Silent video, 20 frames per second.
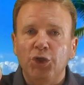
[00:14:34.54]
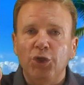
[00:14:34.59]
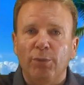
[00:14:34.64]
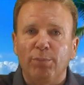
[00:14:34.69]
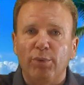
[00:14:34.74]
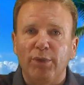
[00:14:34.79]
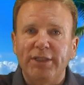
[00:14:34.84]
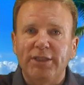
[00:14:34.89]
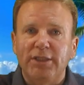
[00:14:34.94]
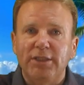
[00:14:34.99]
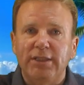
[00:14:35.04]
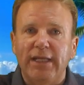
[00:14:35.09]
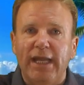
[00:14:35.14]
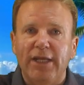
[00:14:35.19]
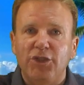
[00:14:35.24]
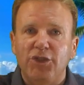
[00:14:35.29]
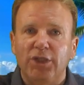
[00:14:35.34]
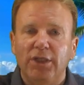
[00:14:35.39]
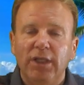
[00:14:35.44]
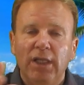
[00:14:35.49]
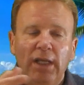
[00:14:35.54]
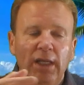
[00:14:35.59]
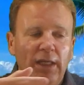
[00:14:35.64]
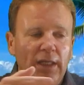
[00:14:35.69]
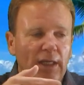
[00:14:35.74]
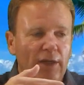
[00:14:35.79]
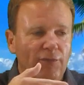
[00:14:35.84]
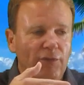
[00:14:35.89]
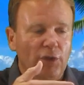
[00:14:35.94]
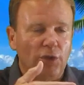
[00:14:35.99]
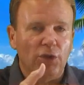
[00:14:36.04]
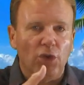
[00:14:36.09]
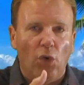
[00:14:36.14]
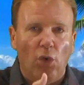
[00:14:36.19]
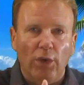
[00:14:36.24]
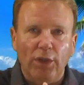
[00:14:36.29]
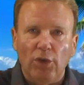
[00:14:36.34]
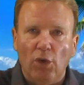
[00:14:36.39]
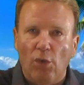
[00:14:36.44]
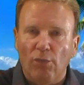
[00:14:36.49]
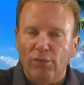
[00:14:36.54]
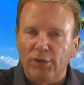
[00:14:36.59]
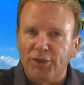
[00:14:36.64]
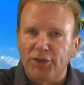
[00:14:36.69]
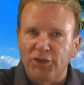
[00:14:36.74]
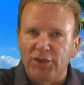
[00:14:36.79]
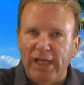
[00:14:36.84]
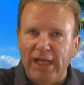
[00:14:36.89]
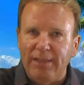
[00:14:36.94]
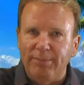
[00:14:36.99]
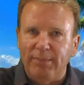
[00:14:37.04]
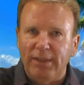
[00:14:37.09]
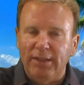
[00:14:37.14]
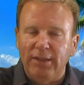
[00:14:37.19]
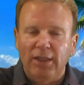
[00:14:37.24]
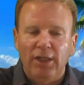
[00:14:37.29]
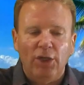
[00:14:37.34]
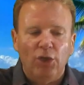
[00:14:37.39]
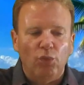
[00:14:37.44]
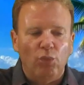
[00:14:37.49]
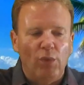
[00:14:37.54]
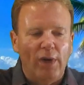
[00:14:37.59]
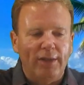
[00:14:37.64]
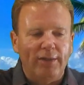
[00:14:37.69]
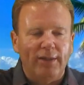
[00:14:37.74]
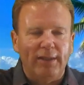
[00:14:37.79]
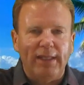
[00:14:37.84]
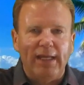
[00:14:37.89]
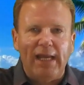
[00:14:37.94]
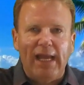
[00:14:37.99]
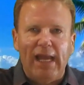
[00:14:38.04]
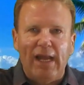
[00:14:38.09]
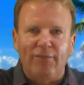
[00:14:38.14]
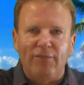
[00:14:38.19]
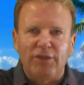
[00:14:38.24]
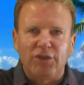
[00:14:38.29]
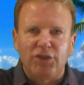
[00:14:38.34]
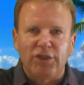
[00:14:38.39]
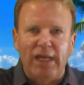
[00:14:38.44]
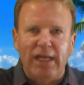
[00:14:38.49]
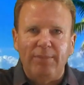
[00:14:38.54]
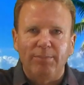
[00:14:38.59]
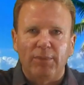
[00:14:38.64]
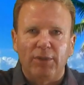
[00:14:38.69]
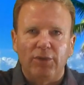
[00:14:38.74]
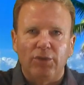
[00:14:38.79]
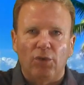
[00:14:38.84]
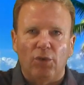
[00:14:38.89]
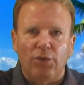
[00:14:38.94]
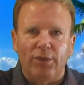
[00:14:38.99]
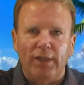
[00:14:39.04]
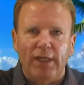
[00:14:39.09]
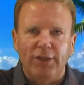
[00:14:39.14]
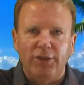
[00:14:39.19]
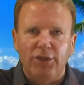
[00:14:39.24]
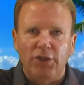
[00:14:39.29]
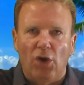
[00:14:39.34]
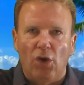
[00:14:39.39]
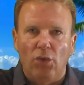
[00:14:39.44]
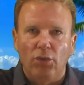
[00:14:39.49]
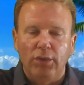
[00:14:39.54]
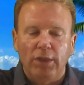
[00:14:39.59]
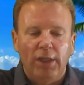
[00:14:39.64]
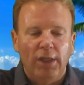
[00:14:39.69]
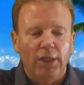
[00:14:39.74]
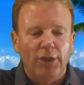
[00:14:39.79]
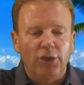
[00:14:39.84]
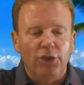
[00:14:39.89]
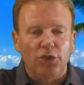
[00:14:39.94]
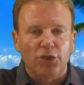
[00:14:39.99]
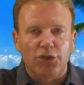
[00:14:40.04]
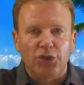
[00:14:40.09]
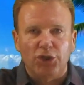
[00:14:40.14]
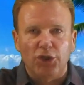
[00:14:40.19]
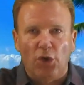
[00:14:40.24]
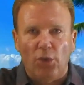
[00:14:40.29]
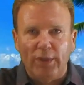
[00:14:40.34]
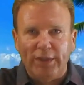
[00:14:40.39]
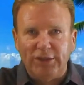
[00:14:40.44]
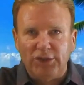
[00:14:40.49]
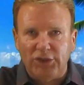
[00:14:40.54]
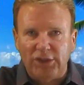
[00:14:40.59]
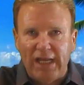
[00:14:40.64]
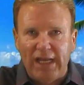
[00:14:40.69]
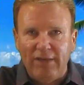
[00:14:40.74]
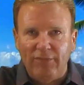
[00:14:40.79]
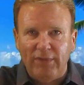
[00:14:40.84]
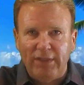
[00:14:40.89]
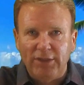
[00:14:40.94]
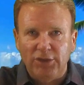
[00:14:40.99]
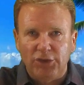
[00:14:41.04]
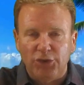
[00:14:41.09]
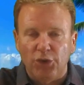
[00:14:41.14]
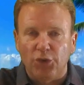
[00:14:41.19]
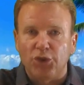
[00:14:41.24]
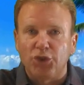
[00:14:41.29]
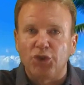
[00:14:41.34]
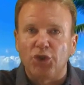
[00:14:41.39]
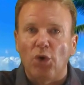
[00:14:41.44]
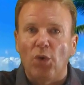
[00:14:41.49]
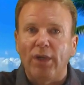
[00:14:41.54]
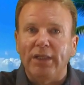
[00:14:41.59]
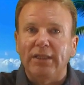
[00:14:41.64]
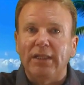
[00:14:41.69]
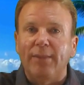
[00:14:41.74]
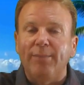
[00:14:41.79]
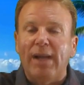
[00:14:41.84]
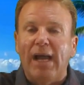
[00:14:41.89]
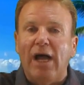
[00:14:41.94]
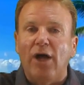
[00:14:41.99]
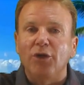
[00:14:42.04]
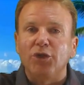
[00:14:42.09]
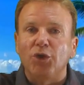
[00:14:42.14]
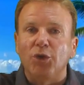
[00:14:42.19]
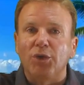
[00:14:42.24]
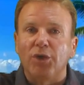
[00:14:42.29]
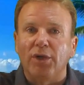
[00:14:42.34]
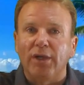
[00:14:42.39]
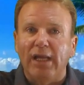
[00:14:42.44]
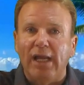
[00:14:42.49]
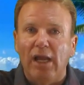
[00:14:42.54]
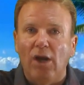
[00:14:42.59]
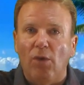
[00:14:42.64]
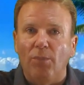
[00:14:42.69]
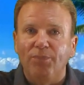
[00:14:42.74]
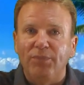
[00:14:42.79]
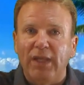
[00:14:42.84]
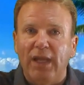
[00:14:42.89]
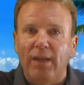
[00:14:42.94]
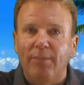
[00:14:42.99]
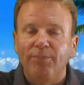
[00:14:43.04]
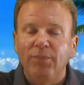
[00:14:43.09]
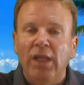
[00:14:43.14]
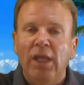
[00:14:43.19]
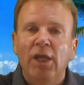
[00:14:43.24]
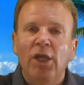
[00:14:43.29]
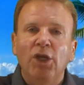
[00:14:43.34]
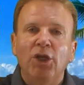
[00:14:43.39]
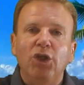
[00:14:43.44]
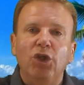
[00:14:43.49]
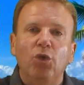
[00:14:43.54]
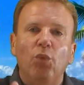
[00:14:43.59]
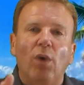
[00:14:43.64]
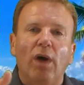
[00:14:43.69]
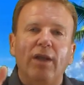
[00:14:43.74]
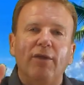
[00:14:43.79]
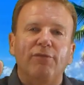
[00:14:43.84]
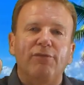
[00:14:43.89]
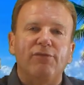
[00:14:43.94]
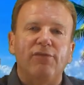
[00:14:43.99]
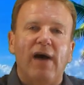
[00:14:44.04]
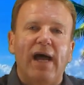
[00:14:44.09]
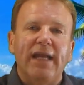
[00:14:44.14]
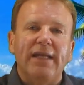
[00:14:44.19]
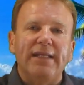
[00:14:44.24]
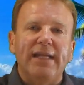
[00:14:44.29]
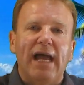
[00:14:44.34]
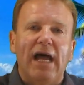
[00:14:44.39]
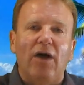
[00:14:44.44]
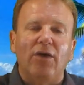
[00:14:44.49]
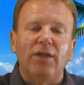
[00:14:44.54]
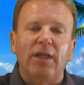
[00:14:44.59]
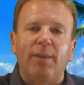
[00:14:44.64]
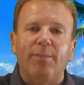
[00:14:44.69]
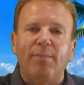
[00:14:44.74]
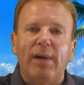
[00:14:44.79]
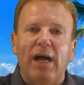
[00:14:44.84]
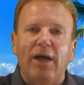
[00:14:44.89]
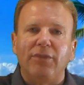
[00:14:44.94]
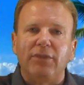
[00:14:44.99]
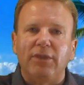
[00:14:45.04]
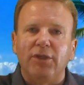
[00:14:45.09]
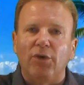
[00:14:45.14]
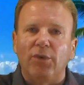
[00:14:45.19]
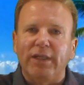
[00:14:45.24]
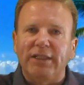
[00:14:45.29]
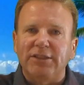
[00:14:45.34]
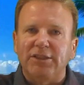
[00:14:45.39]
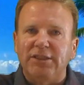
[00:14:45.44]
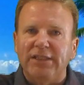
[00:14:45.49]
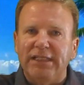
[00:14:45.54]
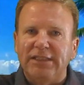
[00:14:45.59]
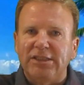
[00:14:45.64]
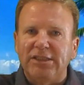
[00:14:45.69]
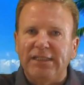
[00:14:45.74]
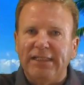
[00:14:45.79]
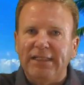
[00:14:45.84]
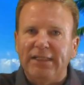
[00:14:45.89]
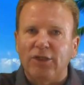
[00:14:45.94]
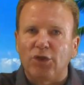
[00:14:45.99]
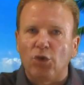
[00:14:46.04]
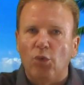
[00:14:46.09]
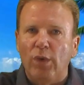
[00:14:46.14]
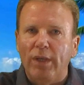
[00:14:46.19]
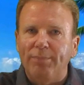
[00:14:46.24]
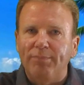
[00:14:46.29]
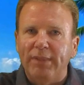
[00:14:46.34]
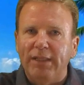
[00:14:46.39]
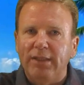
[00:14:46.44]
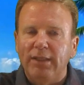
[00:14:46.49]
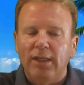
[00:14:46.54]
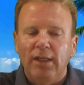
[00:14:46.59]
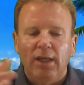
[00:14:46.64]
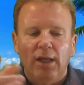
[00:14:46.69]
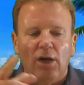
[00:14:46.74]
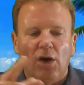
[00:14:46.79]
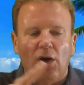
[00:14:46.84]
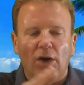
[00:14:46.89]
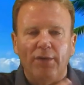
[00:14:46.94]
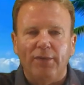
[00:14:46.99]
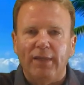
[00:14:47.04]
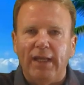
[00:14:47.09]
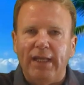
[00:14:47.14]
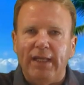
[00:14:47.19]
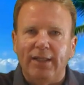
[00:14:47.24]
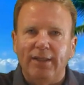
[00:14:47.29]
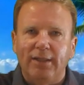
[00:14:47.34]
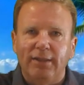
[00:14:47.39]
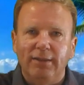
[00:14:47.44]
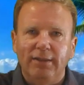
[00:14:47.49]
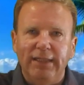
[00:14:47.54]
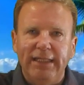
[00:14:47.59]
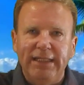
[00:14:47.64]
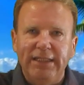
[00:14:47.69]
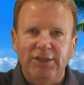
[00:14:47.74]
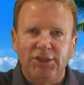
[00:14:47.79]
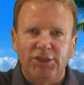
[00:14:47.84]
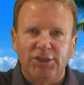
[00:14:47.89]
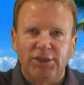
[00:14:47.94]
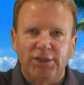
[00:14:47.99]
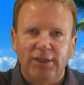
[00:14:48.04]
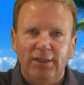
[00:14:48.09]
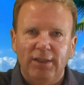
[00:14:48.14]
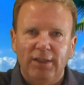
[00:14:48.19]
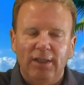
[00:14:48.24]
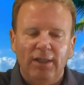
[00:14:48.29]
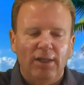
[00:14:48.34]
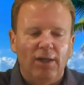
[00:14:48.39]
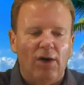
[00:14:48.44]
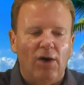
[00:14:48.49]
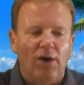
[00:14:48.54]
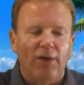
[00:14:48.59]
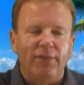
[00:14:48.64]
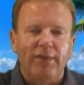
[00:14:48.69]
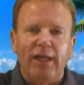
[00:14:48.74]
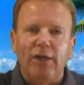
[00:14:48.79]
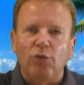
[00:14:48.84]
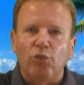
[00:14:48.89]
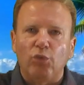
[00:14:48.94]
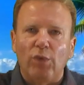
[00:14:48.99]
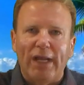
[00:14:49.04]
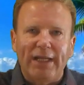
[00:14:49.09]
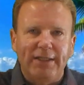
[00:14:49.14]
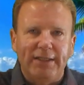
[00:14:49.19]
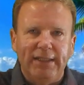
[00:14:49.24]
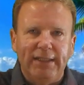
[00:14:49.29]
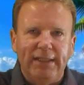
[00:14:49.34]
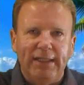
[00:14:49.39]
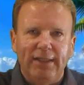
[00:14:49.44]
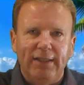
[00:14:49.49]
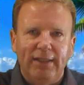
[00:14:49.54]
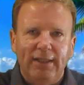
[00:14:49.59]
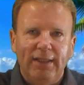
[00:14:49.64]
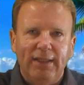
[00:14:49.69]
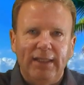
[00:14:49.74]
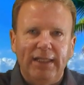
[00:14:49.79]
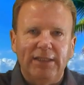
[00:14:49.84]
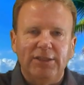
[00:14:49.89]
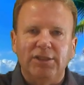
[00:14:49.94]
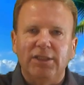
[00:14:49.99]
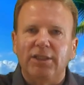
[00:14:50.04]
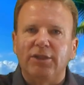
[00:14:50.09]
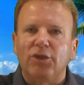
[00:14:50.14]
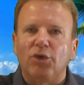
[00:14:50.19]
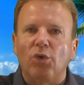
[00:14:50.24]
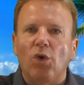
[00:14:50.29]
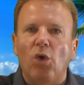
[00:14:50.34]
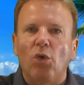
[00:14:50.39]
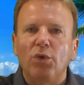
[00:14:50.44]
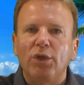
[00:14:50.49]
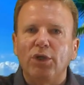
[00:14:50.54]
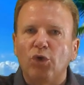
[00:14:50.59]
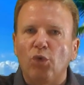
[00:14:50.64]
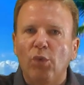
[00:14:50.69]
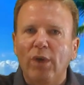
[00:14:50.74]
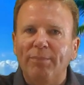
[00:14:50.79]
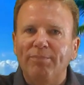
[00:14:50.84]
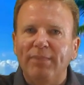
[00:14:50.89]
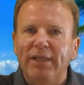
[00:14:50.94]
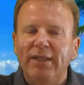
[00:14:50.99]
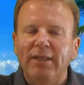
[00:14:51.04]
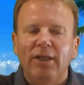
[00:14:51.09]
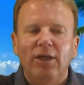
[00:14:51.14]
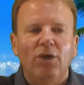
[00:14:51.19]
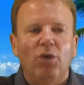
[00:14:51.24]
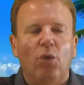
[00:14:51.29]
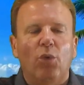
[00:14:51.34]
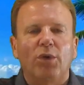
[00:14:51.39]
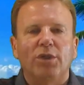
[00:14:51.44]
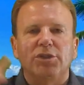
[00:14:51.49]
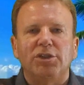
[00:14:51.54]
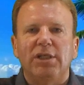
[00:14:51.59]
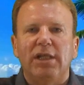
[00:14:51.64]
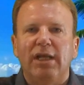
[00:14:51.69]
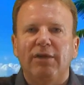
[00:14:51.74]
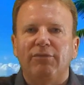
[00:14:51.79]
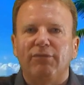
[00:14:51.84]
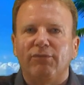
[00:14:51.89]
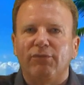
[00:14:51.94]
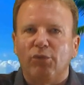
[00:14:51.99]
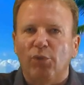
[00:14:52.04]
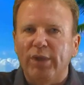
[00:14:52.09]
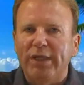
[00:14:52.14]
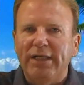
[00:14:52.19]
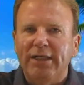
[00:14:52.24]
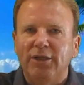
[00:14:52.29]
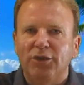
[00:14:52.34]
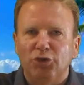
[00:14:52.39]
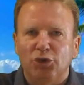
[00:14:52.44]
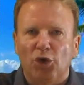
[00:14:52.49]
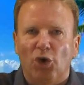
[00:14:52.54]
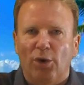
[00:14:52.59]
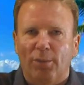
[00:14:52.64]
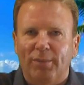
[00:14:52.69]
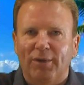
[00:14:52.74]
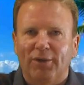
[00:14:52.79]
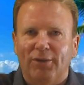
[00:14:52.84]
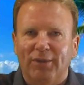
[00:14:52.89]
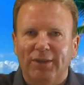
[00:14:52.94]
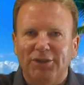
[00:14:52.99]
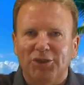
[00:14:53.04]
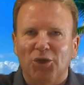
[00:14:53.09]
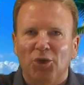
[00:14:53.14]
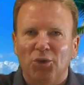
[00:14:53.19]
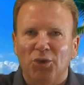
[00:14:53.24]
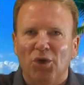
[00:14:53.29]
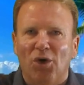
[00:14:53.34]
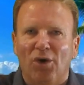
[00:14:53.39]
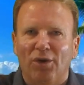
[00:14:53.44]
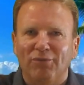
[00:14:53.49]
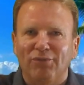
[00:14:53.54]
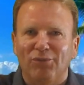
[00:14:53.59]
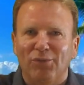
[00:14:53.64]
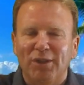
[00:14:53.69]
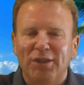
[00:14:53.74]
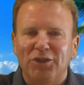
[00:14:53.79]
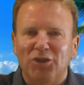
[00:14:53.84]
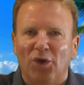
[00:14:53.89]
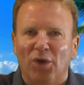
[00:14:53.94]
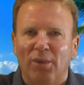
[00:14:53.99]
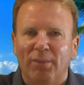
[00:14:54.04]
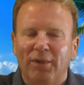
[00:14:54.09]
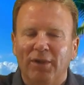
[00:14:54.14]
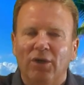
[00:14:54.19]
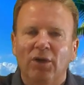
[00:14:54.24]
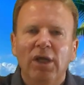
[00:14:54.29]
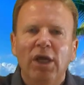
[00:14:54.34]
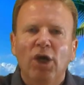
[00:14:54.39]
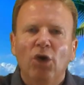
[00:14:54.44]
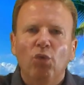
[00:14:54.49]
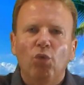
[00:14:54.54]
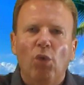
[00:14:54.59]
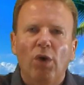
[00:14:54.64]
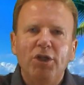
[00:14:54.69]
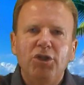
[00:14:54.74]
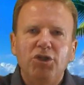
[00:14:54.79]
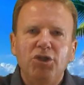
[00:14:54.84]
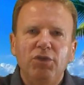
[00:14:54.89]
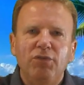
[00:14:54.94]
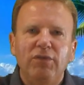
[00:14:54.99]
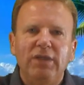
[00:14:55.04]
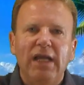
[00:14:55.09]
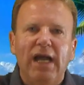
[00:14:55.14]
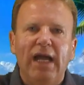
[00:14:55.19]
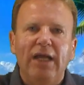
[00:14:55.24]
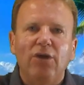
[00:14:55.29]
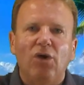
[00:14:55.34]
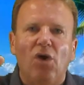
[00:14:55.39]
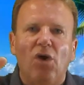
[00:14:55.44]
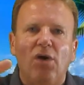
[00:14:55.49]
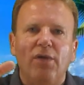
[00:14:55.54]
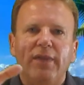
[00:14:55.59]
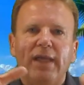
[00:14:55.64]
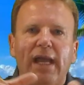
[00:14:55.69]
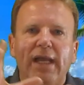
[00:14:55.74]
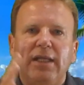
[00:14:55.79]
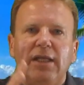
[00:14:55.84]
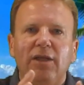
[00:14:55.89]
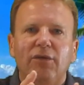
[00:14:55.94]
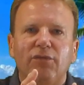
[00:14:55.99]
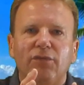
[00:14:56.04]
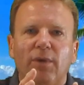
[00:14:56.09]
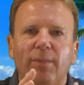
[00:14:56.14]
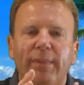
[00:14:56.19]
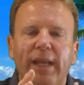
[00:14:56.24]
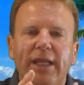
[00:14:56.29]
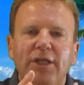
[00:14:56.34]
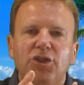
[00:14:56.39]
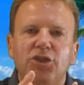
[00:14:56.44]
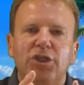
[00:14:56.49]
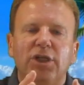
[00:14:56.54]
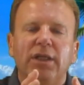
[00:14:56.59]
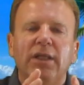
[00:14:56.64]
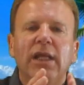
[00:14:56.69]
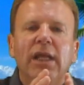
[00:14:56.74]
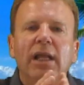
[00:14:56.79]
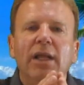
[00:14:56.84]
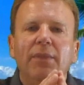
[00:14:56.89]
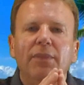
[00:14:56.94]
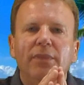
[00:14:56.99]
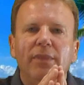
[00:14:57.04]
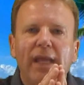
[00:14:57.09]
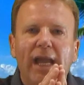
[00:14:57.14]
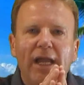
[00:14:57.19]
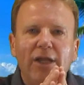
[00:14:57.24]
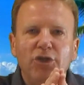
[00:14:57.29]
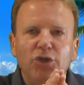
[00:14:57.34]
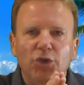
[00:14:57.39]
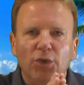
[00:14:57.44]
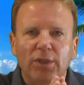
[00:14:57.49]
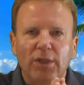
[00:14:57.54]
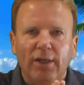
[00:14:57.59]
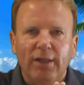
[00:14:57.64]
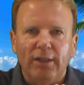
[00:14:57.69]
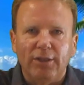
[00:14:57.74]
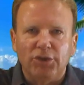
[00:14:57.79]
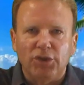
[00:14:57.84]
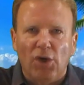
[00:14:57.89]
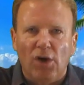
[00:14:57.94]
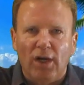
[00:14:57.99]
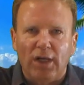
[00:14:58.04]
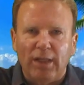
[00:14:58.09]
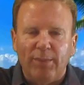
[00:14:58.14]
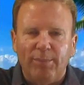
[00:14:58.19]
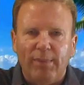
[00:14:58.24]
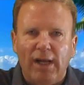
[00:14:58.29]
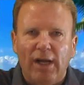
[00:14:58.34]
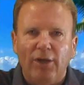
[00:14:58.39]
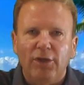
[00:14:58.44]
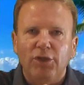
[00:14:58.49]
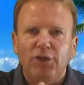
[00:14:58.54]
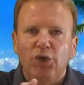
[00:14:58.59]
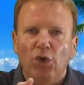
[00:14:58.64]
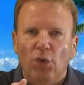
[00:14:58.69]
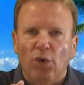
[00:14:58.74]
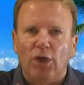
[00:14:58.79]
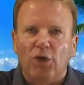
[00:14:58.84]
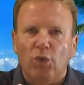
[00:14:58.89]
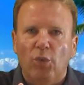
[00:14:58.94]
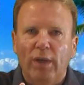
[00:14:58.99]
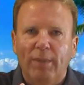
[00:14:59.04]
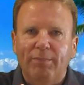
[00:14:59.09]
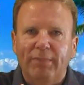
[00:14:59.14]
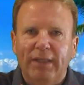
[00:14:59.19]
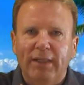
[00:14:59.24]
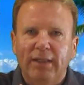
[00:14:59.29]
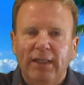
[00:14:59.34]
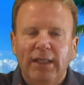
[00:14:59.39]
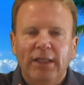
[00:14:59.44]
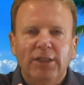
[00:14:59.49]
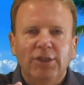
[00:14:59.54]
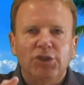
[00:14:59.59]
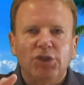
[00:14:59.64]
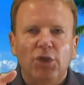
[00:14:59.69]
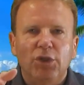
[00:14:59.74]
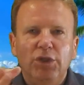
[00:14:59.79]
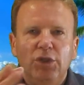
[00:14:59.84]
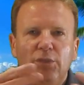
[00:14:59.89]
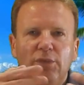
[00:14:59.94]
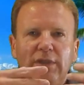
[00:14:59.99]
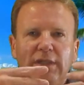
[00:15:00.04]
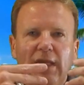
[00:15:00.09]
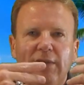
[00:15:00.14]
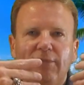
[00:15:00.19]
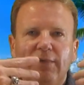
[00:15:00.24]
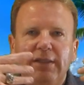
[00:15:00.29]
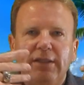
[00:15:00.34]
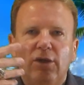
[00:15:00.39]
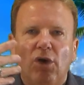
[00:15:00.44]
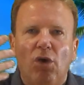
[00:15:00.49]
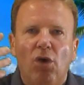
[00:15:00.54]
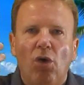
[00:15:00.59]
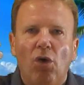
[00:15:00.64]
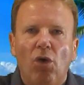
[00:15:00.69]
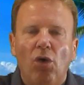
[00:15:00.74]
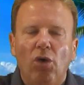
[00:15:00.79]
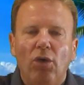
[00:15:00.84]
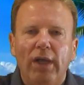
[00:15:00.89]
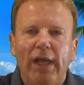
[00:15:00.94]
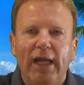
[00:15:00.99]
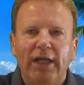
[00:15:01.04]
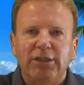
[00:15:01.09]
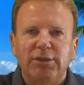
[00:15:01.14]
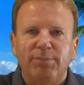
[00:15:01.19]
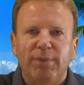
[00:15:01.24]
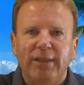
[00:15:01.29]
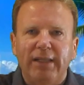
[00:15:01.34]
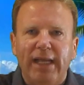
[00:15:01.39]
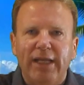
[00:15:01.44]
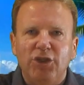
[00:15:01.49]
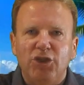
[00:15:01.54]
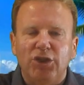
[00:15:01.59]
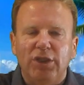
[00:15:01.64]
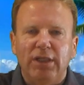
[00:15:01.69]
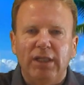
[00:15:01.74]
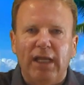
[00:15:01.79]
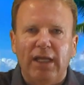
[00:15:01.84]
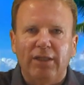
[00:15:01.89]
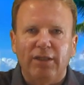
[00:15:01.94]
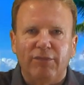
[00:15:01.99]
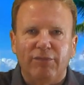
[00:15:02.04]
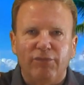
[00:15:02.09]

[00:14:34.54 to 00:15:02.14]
to your presentation. If you're going over a statement, whether they have a statement or they don't, you're showing savings, you're showing them how you're going to help them. You want to find out about their existing equipment. Are they in a lease? Are they renting it? Is it their own equipment, or is it a free terminal, a so-called free terminal? Once you've got all that information, then you're going to talk about your equipment. So you've given the whole explanation,